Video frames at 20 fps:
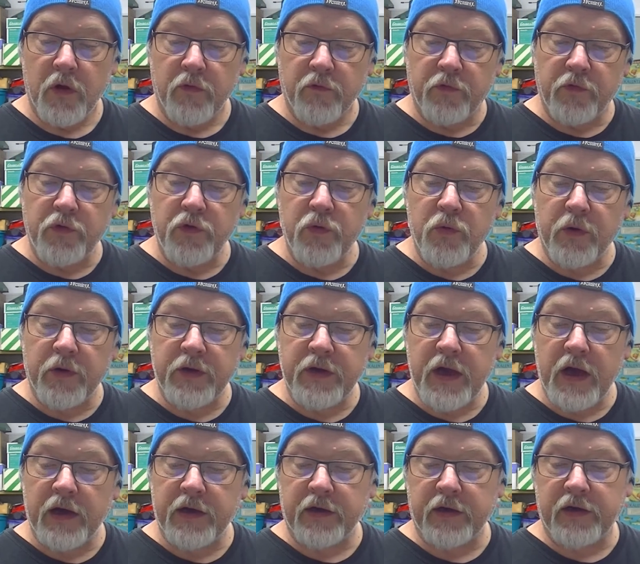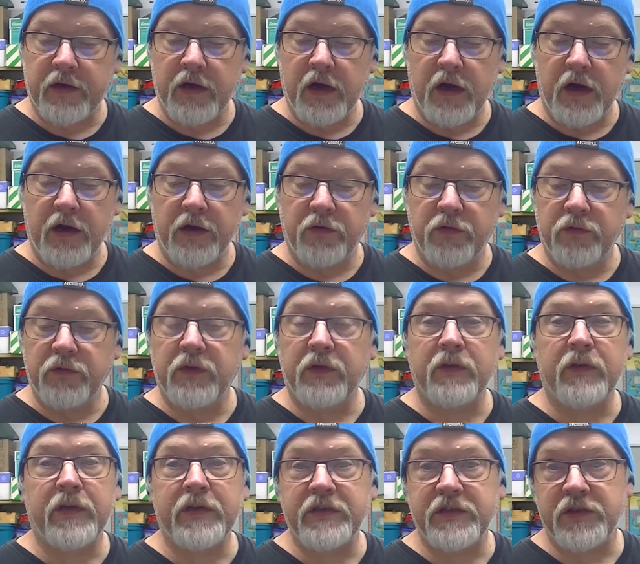For you are not a God who
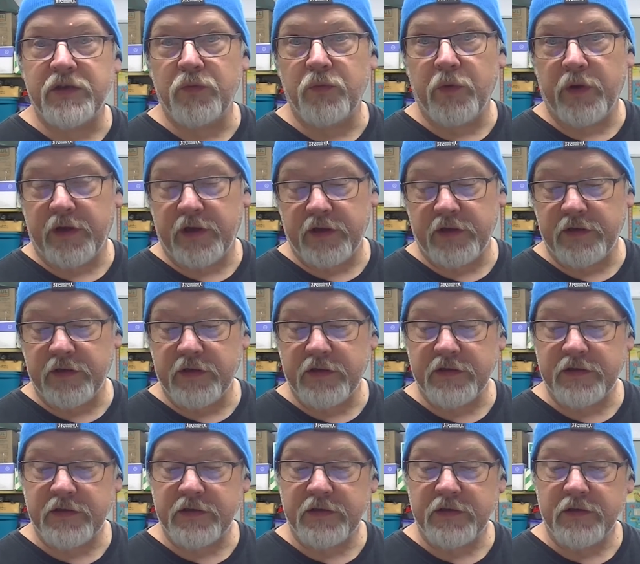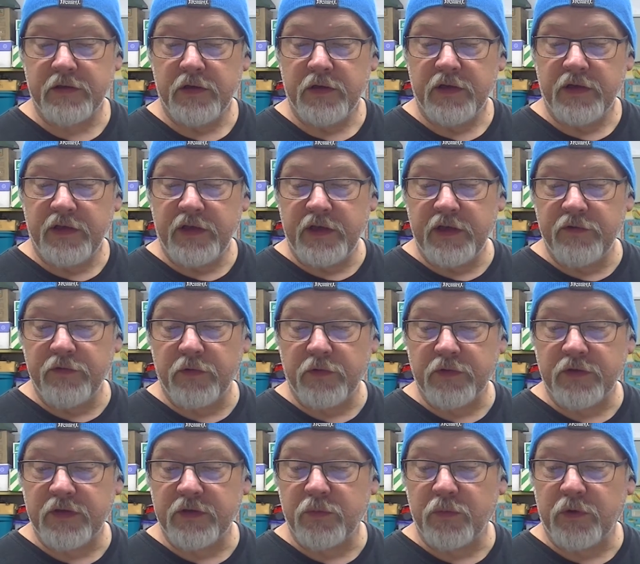delights in wickedness. Evil
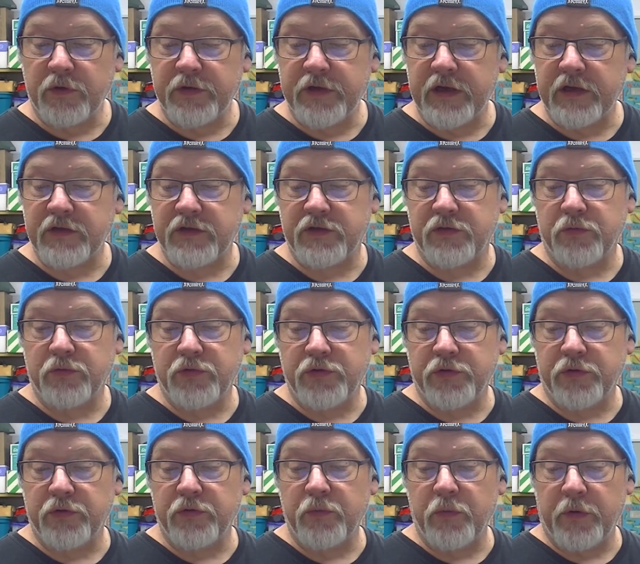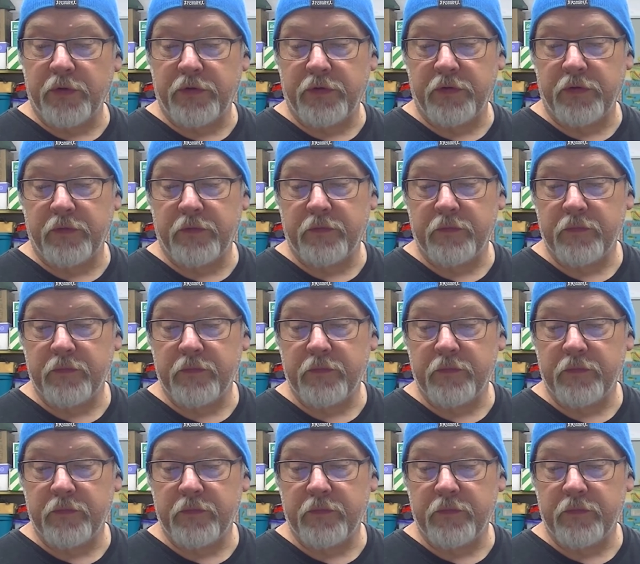will not sojourn with you.